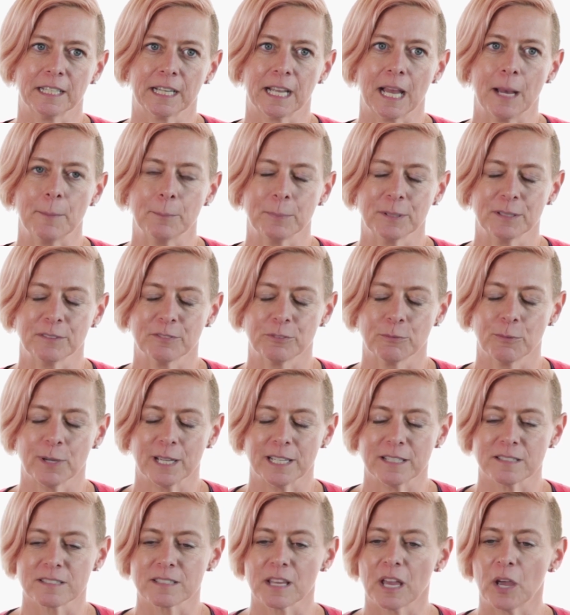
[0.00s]
in a couple of
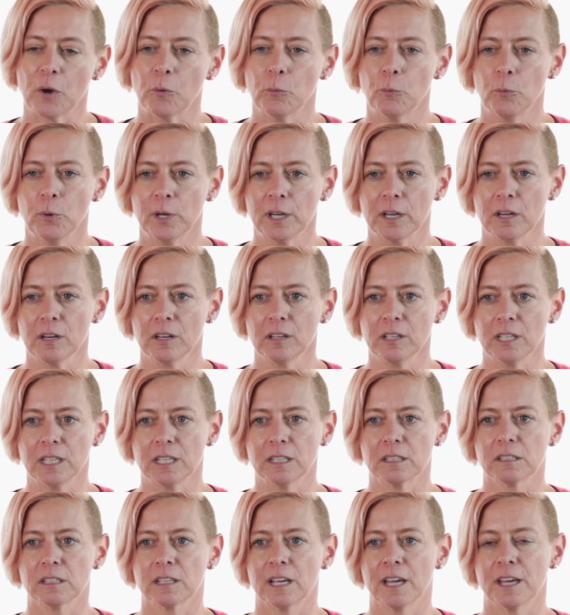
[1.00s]
ways. We're
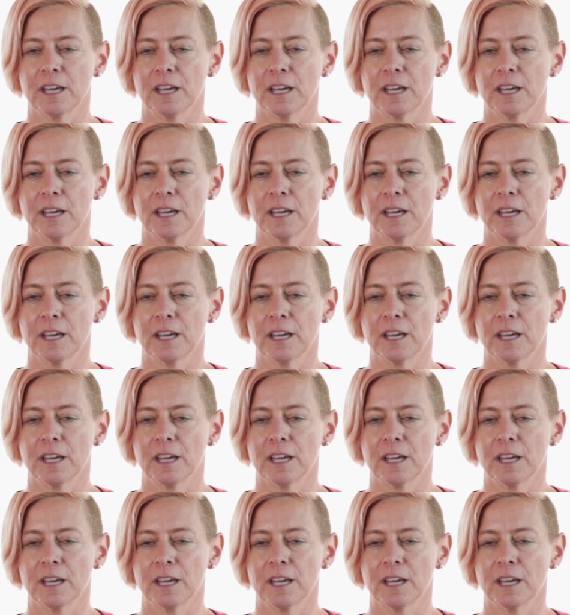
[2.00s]
in